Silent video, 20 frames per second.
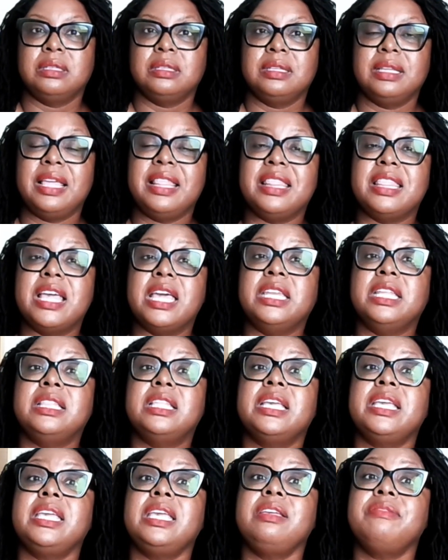And then in the
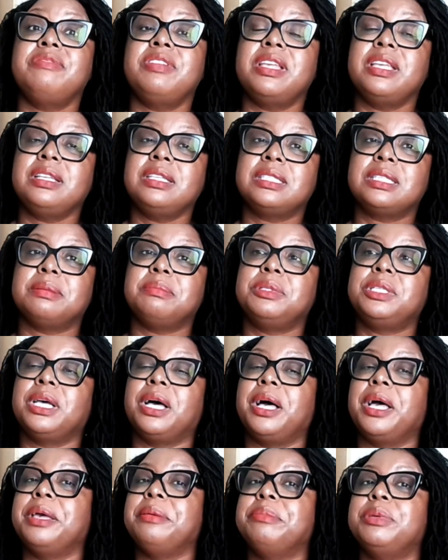evening,
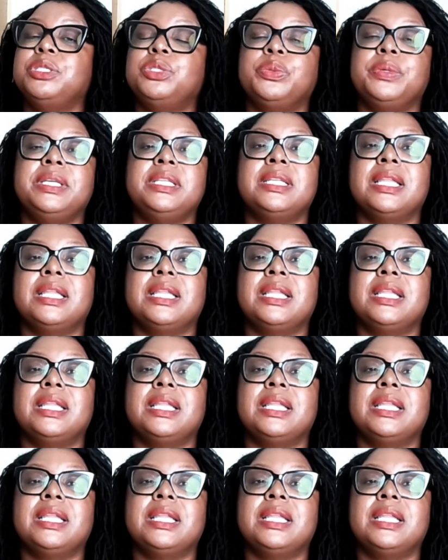sometime between,